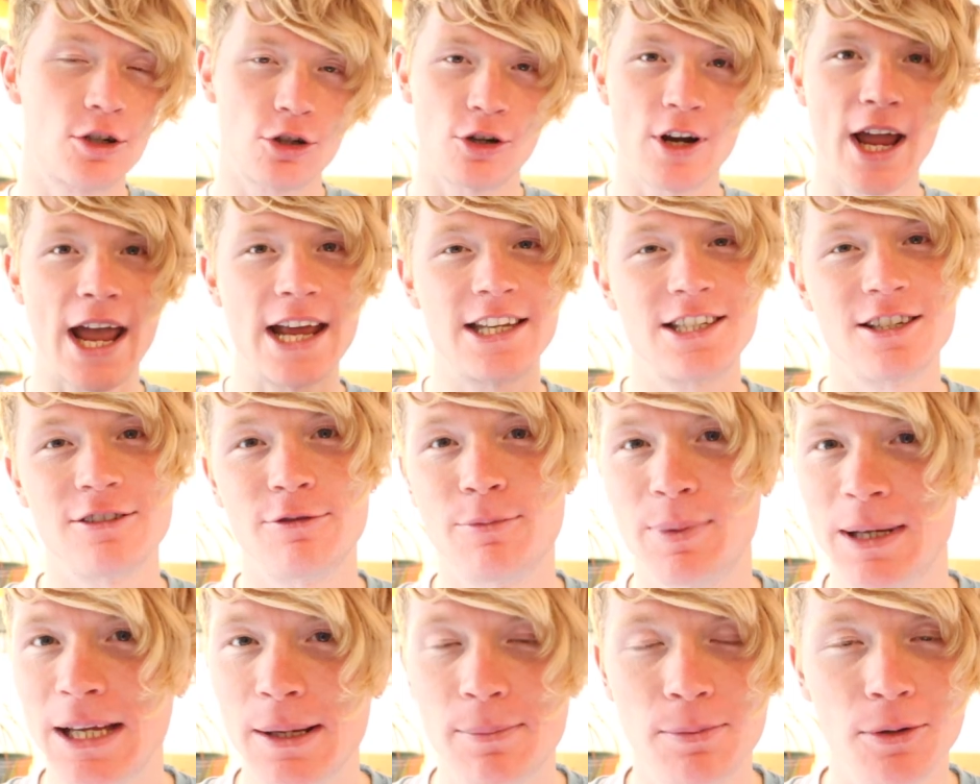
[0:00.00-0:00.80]

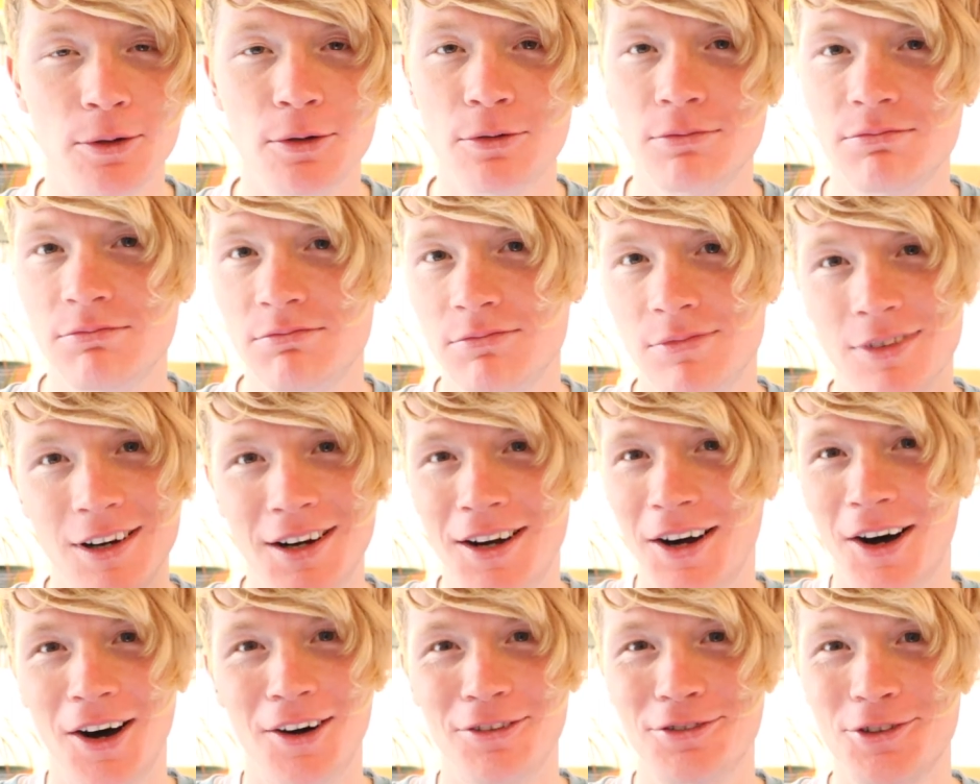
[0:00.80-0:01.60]
creative people,
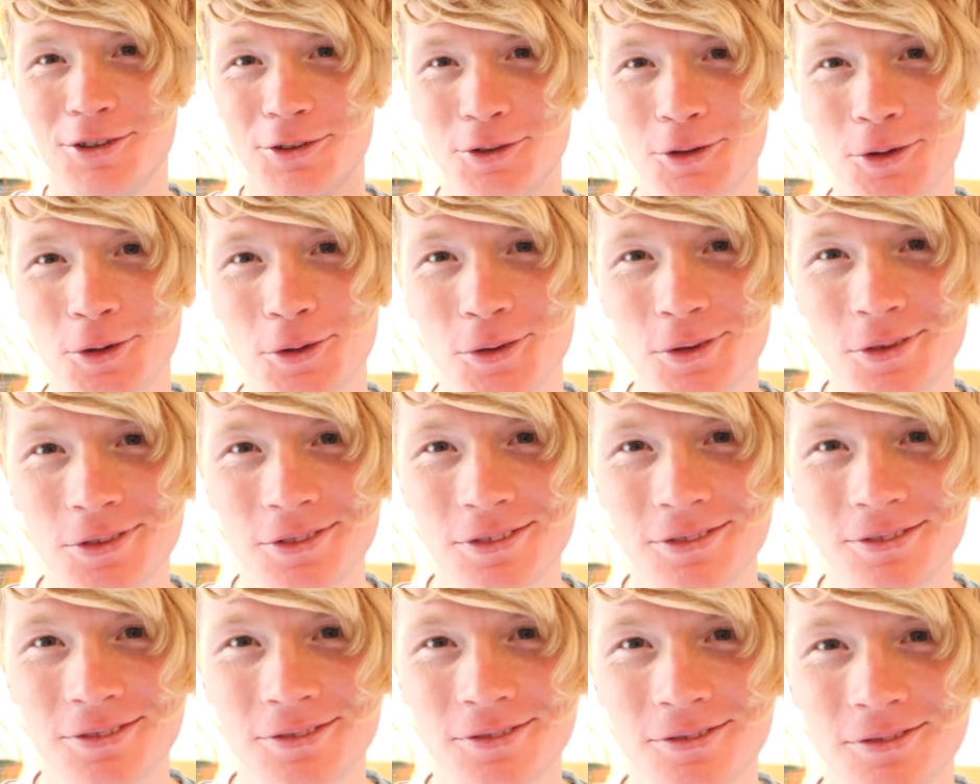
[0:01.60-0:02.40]
after all.
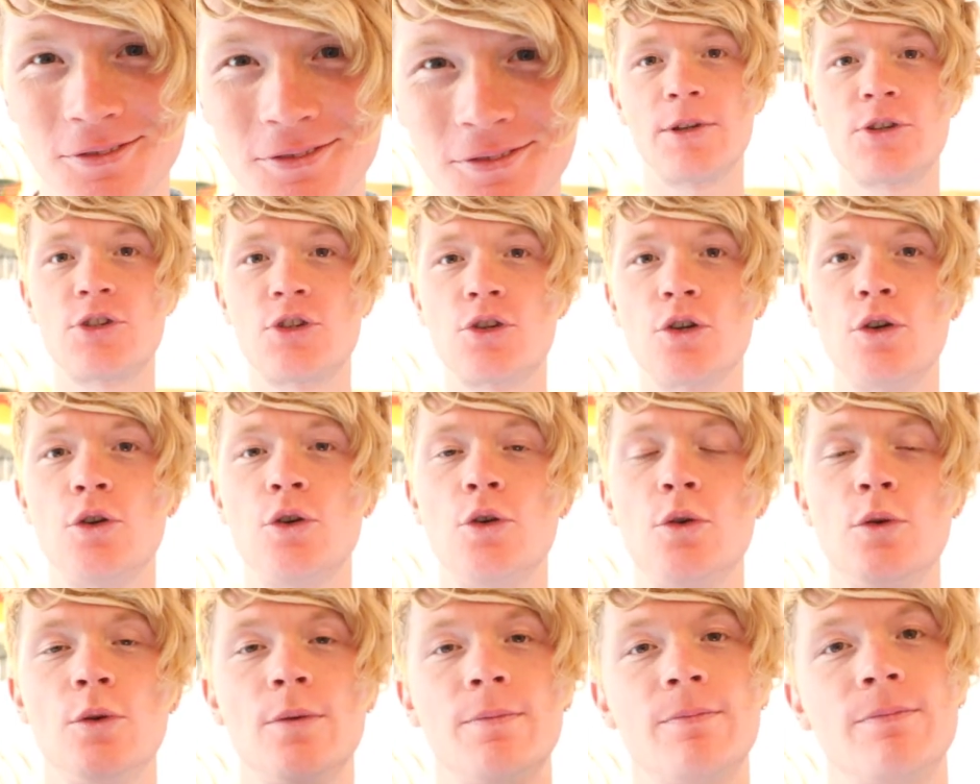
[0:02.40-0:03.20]
Number
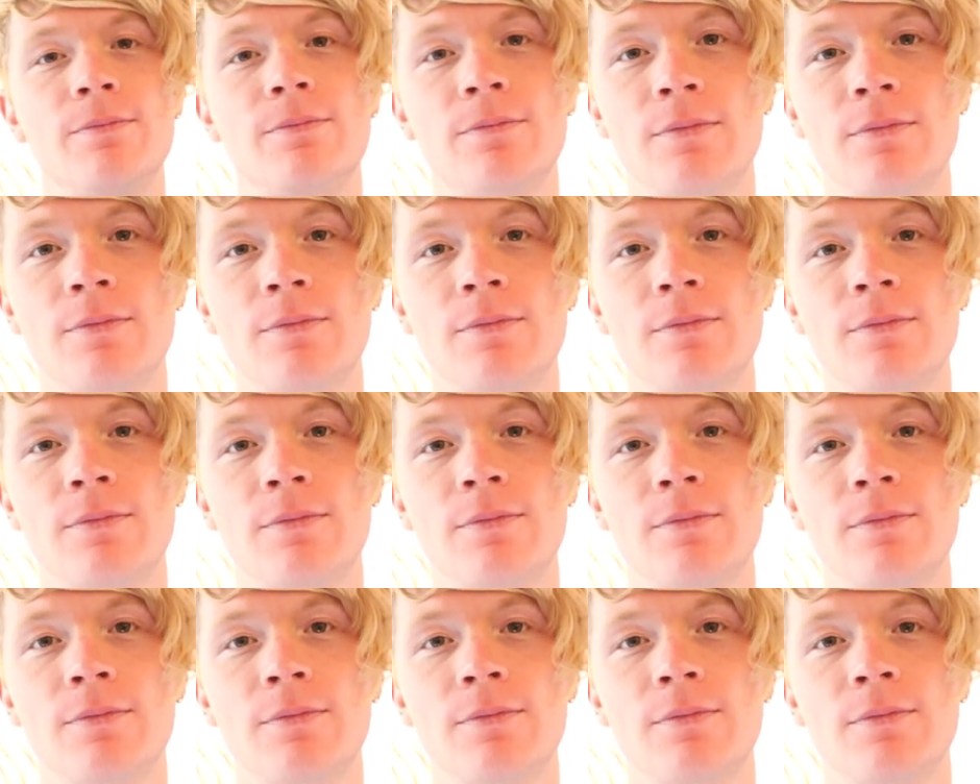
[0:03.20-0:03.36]
two,